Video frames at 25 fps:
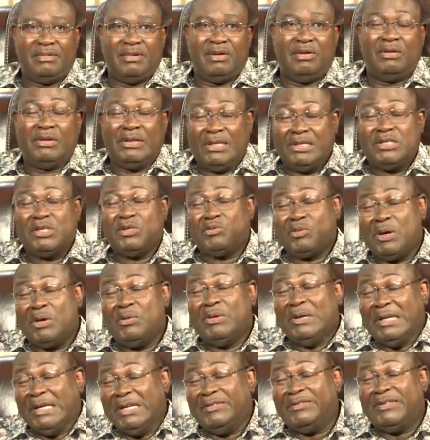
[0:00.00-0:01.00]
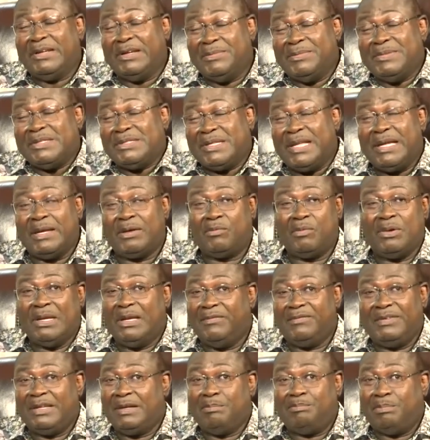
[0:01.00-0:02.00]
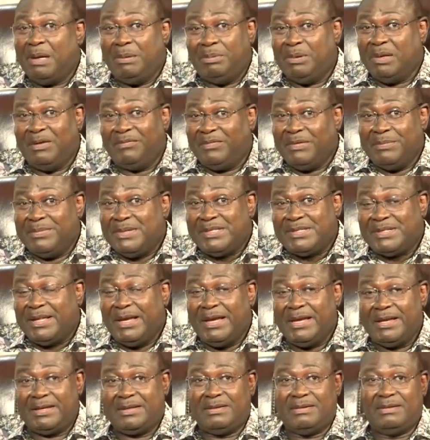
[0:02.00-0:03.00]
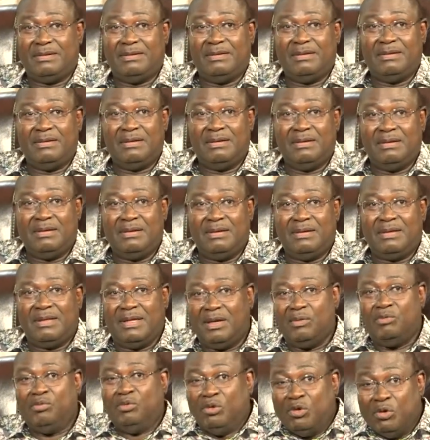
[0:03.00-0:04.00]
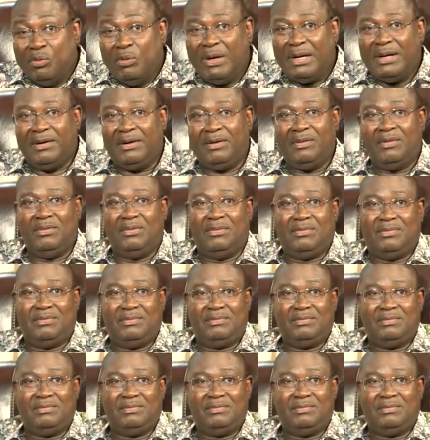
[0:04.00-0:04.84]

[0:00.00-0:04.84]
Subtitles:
Oh, this is where we live in a mistake. We live in the bubble of a mistake that you are alone.